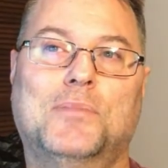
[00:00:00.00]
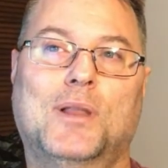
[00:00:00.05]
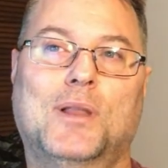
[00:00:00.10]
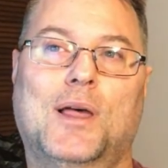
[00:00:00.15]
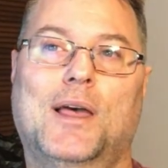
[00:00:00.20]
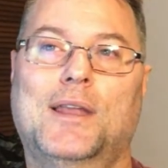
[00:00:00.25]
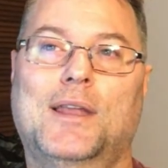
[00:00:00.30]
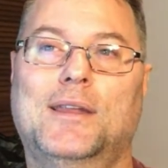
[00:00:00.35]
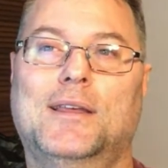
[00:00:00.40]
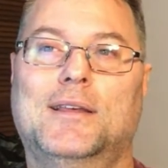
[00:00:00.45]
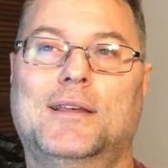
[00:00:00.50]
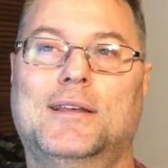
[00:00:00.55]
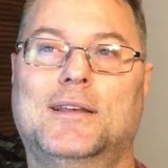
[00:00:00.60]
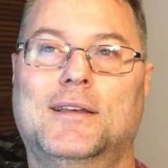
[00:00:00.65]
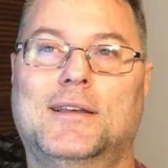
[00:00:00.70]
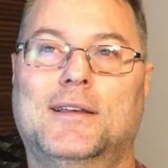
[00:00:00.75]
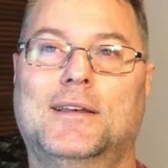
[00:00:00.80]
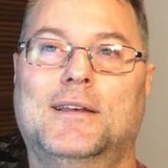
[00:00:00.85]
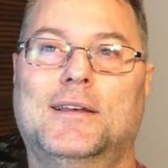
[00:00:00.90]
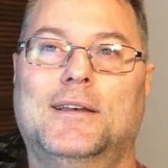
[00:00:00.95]
Our struggle is
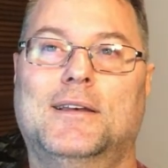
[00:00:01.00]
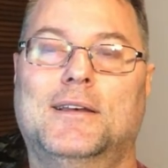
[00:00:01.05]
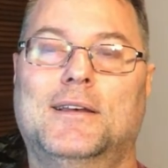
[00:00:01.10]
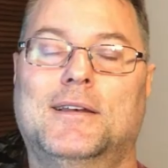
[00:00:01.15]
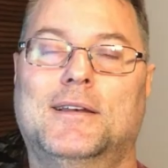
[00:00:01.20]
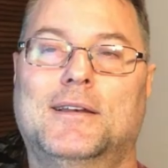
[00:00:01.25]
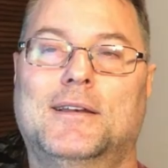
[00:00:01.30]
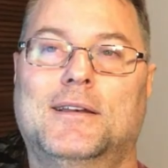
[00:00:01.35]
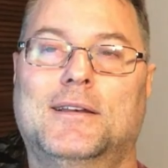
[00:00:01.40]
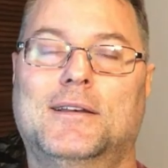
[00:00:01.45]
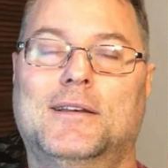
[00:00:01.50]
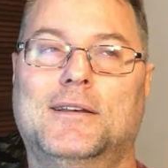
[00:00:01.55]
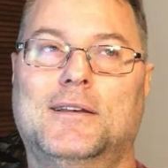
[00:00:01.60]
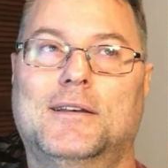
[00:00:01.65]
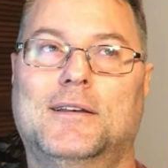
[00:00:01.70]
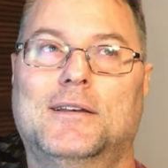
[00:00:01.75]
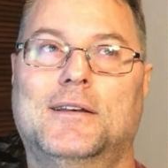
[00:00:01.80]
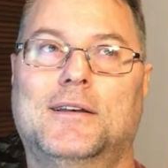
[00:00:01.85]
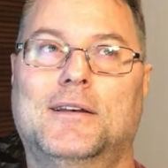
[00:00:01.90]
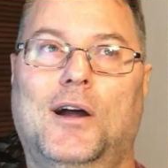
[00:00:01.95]
not with flesh and blood,
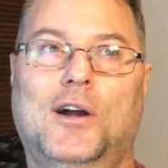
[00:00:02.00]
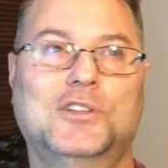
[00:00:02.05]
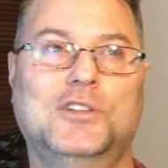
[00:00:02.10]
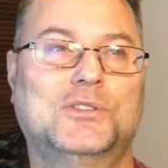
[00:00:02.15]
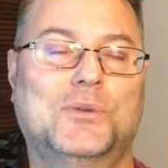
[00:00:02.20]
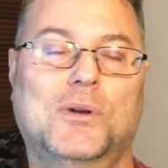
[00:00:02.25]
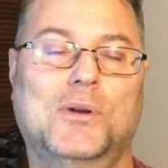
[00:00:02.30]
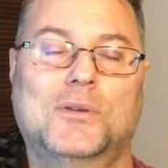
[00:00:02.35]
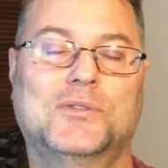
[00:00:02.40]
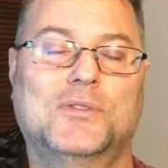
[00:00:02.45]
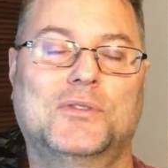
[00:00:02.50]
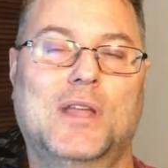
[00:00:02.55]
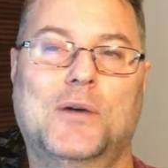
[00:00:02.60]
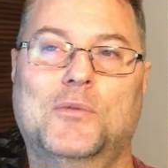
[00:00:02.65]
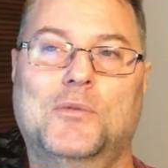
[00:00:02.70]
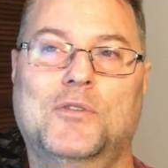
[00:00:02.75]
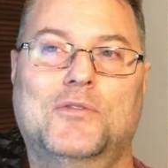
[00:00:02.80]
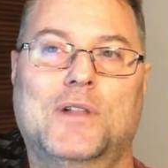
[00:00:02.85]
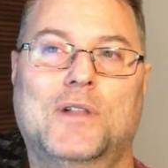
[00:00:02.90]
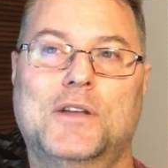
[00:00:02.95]
but against rulers,
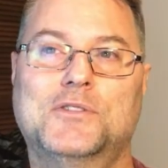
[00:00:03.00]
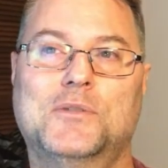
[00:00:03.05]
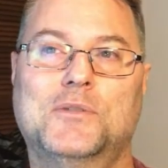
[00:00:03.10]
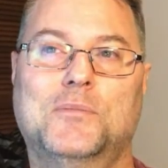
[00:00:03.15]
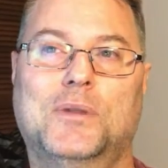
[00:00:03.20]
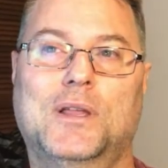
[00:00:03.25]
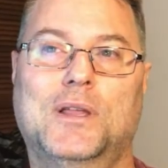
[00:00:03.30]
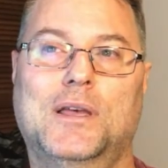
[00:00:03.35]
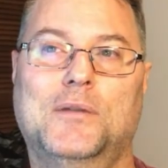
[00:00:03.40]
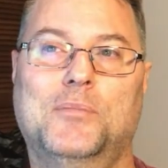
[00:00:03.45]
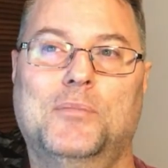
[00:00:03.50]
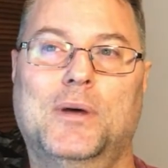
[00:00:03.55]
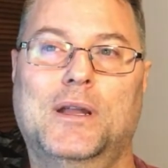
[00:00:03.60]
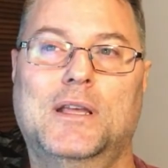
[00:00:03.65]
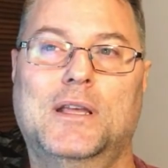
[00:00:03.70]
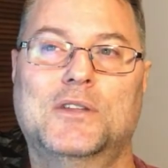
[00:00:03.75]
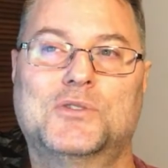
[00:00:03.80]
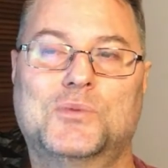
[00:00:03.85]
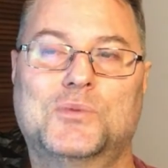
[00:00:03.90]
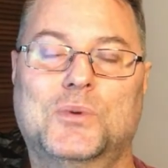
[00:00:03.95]
against authorities,
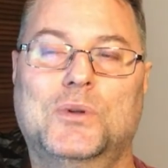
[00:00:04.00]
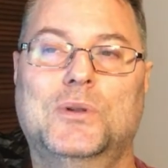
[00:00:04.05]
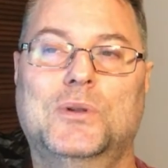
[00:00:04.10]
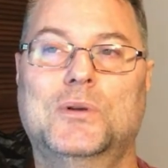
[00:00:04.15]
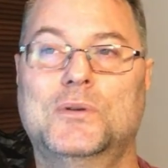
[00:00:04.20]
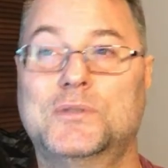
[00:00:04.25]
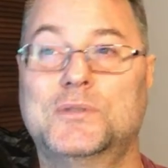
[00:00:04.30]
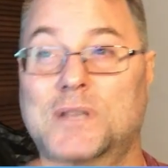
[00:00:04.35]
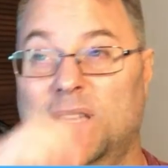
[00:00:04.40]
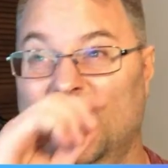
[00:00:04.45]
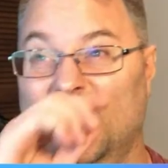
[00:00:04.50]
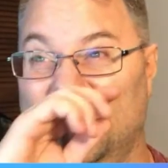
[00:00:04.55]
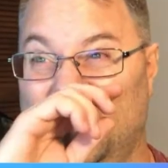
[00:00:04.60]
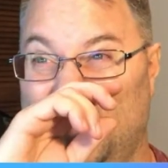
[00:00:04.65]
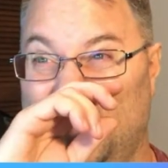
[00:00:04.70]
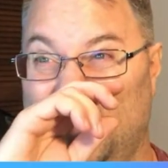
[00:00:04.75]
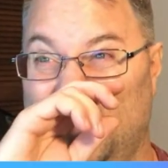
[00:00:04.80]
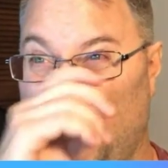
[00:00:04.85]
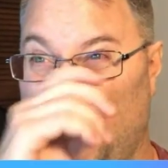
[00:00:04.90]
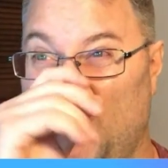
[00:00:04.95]
against
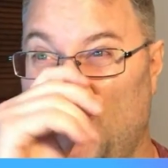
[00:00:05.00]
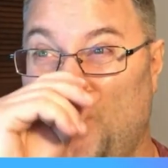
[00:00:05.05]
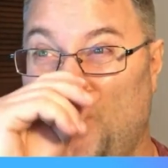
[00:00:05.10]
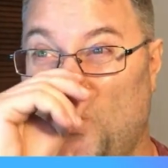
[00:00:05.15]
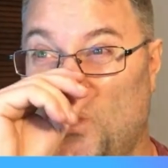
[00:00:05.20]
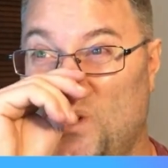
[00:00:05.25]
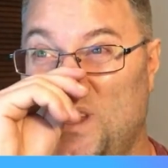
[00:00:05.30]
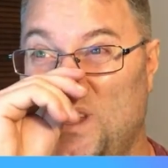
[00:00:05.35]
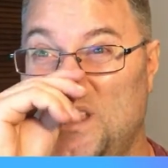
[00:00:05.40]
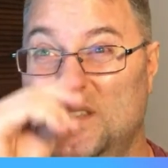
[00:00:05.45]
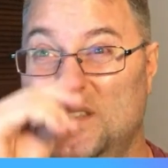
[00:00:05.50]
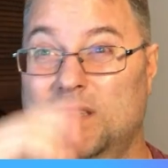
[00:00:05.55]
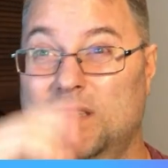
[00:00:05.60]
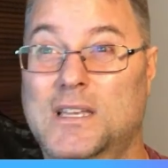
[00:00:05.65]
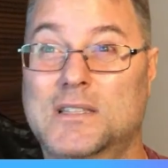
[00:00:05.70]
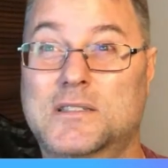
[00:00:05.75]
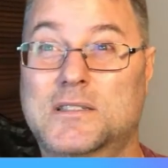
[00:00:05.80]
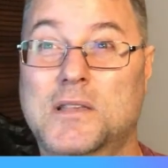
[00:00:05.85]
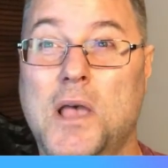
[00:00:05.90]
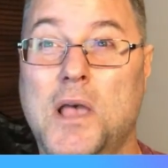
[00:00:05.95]
powers of this dark world,